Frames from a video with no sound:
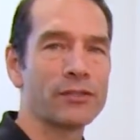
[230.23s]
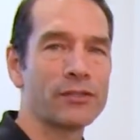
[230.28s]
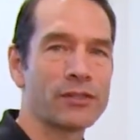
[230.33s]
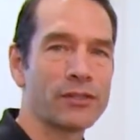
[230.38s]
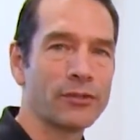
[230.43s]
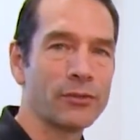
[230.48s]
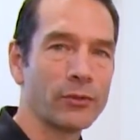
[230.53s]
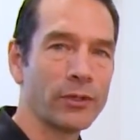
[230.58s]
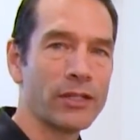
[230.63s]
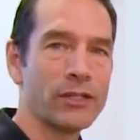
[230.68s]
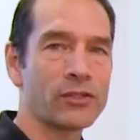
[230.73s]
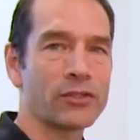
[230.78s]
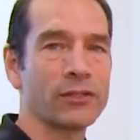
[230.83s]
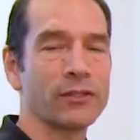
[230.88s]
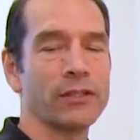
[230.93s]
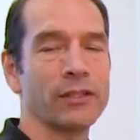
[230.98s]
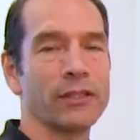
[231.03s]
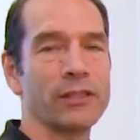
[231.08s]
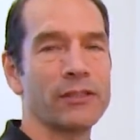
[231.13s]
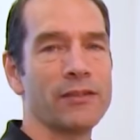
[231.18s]

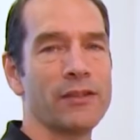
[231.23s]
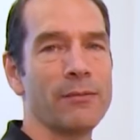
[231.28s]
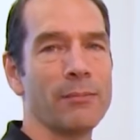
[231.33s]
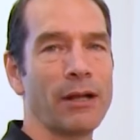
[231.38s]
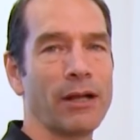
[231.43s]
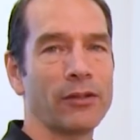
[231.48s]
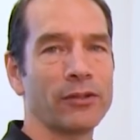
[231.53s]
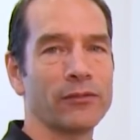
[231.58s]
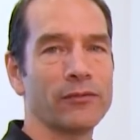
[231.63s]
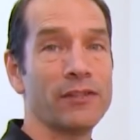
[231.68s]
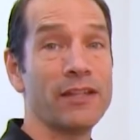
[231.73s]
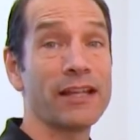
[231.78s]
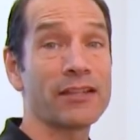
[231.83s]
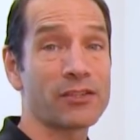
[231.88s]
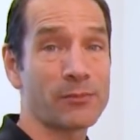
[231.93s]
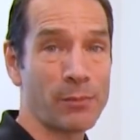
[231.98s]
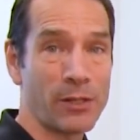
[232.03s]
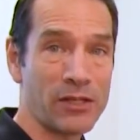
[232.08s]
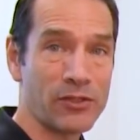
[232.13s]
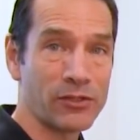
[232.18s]
consideration is the amount of
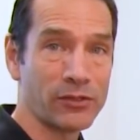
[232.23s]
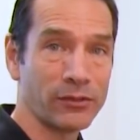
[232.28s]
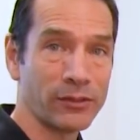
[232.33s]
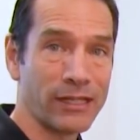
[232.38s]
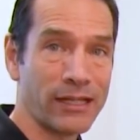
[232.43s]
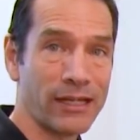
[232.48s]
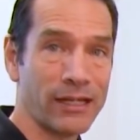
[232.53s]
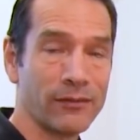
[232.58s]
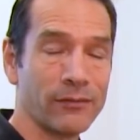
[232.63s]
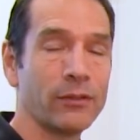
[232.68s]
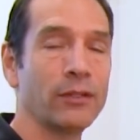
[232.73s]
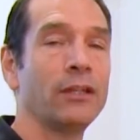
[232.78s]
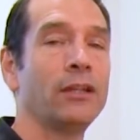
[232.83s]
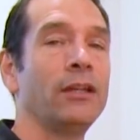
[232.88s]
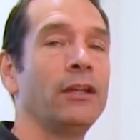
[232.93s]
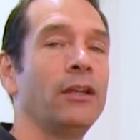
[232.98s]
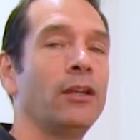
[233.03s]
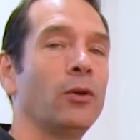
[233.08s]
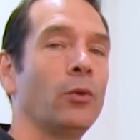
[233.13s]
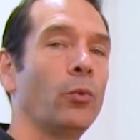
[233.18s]
desk space you'll have
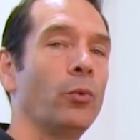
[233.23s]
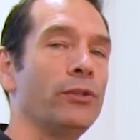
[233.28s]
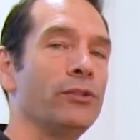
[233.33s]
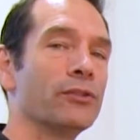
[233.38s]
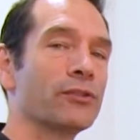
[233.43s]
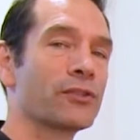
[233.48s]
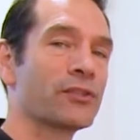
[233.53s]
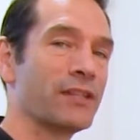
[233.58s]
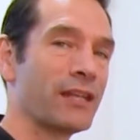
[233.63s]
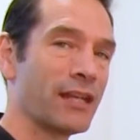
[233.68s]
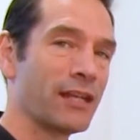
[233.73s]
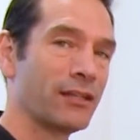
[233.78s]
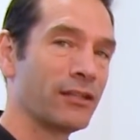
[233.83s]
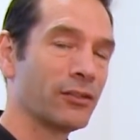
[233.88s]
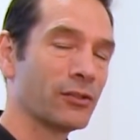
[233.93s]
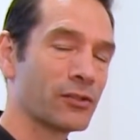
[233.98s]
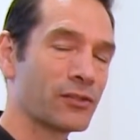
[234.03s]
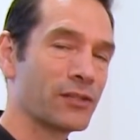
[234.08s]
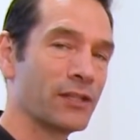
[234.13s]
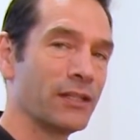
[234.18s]
when you're
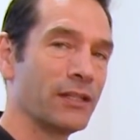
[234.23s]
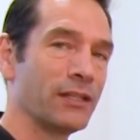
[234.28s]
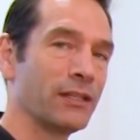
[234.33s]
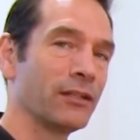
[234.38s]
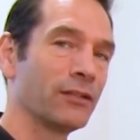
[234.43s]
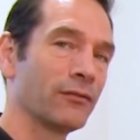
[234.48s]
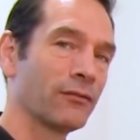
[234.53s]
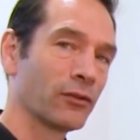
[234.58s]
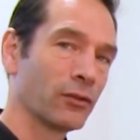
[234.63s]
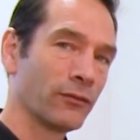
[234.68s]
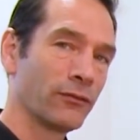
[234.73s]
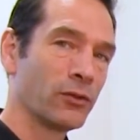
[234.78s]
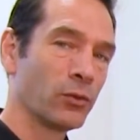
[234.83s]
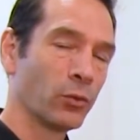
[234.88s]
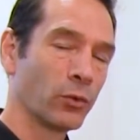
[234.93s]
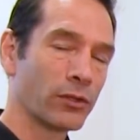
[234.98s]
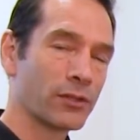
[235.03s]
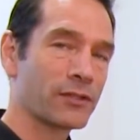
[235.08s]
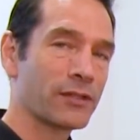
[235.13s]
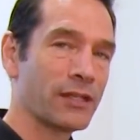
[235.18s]
standing or sitting in front of your
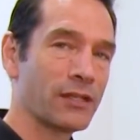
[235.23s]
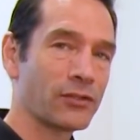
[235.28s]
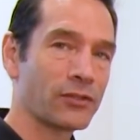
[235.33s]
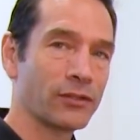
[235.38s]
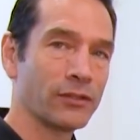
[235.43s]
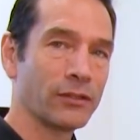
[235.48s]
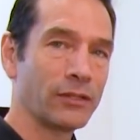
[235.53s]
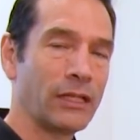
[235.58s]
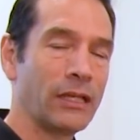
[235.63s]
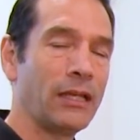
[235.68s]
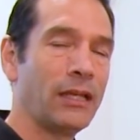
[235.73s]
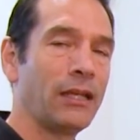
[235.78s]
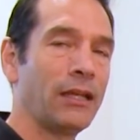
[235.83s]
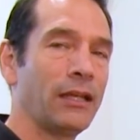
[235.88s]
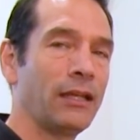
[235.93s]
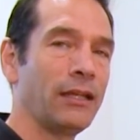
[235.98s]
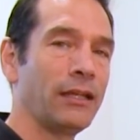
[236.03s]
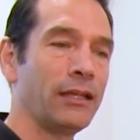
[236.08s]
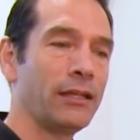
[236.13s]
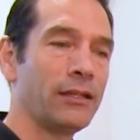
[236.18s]
workstation.
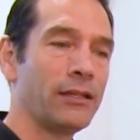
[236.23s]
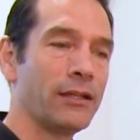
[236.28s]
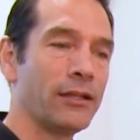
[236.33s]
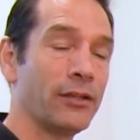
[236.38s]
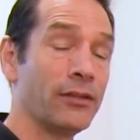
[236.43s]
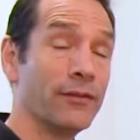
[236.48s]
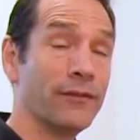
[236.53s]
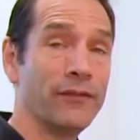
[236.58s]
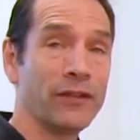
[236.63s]
And the